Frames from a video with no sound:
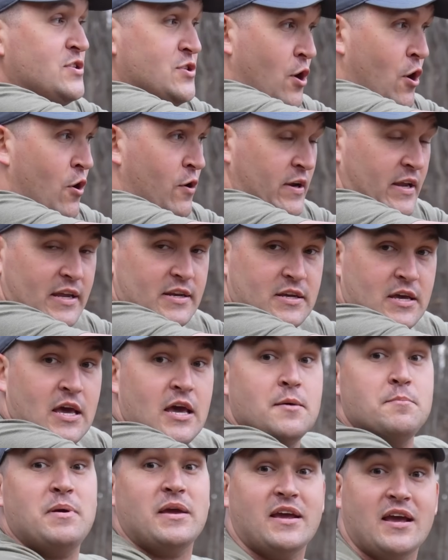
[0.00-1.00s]
target,
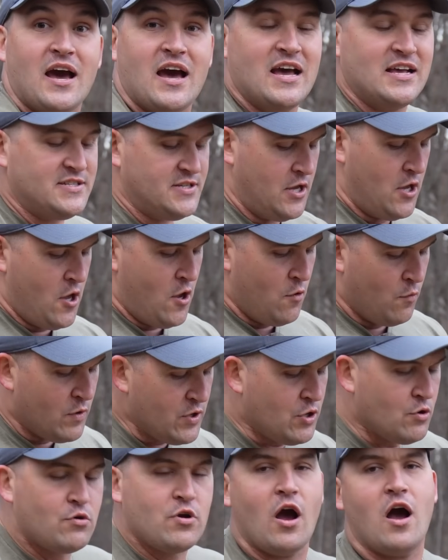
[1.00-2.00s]
because
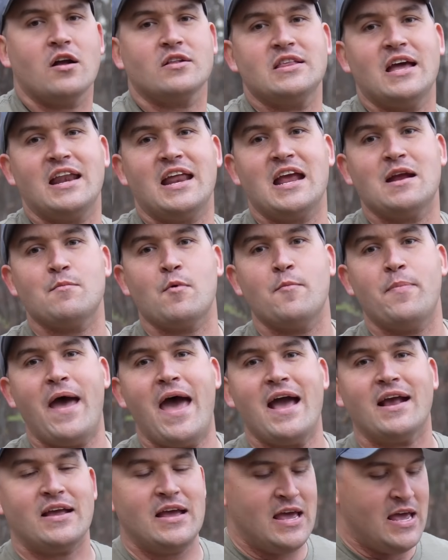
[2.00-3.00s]
when you cock that hammer
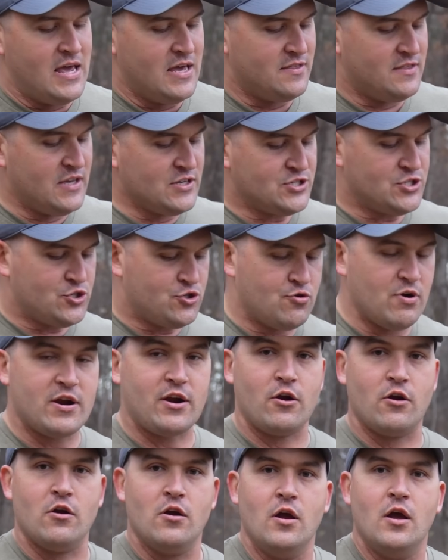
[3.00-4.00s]
back, this
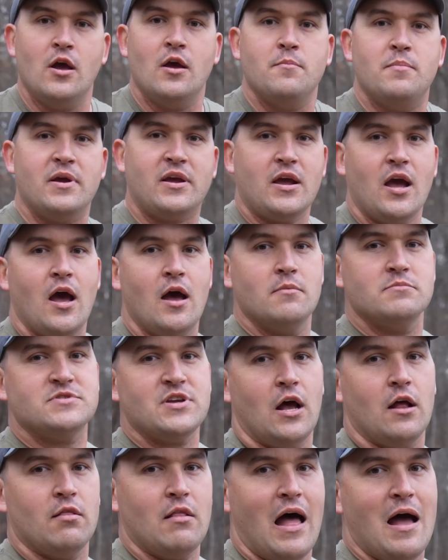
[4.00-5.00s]
trigger becomes
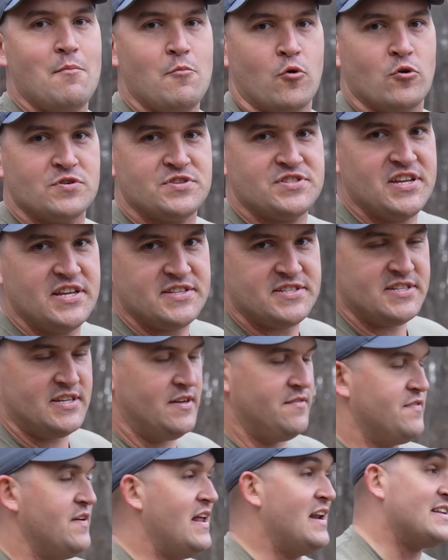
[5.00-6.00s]
a lot more
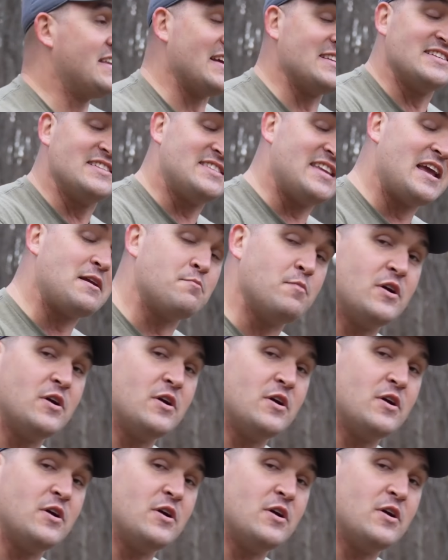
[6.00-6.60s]
sensitive, and it doesn't take